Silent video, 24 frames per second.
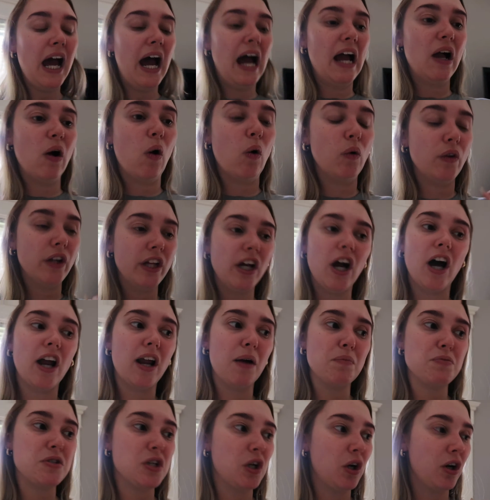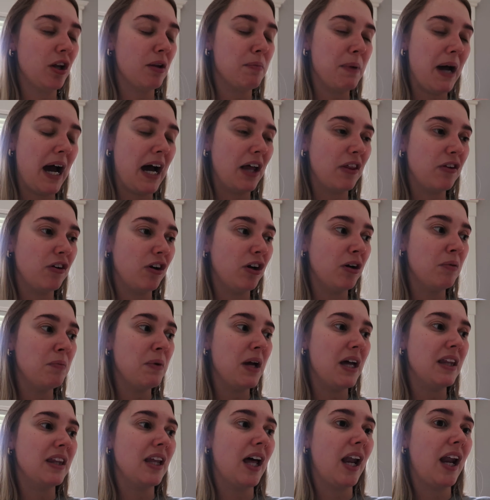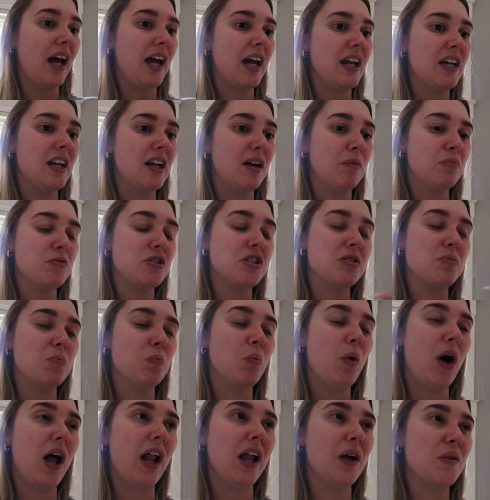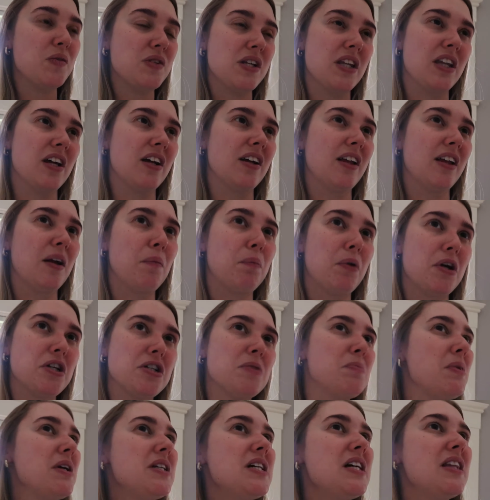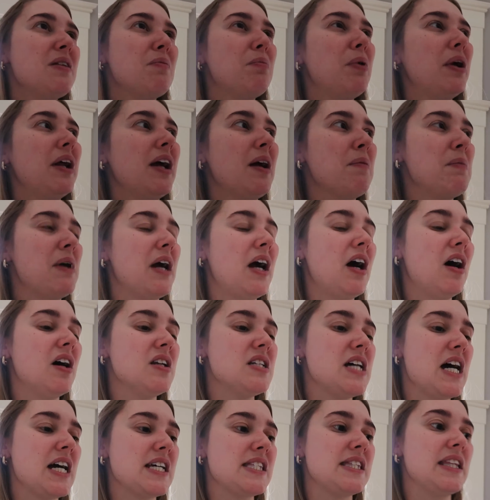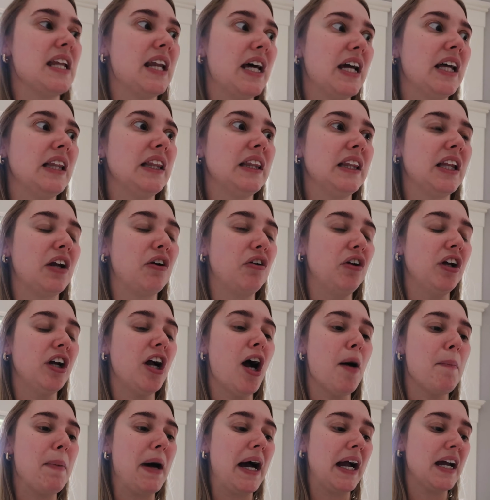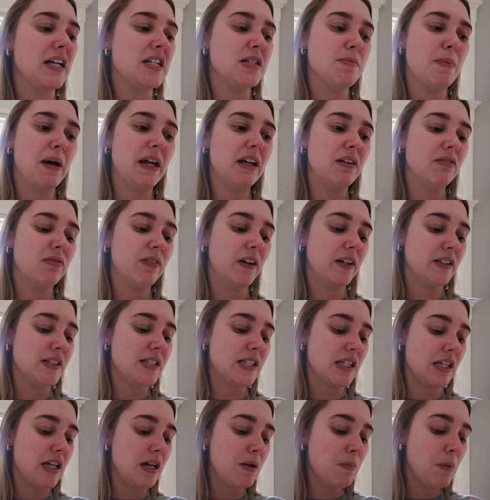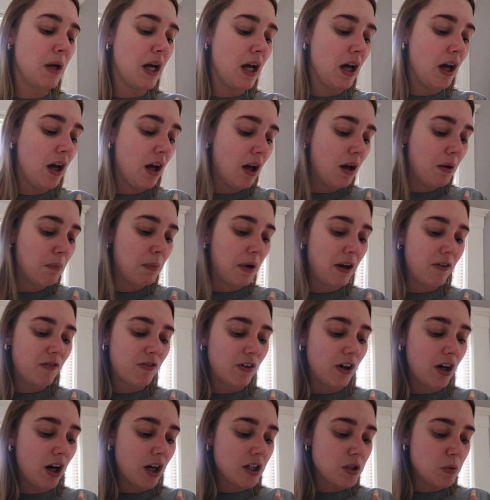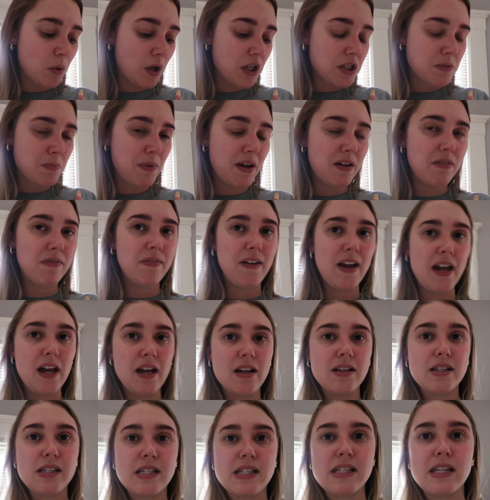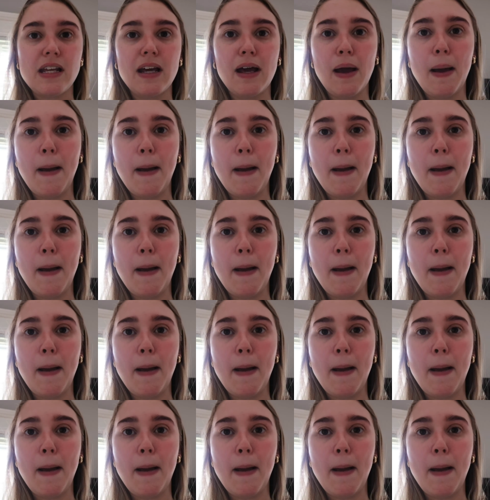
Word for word: I only got up to go to the bathroom, and then I ended up just while I was in there like brushing my teeth and putting in my contacts, and then I literally got back into bed and fell asleep. But I forgot to wash my face.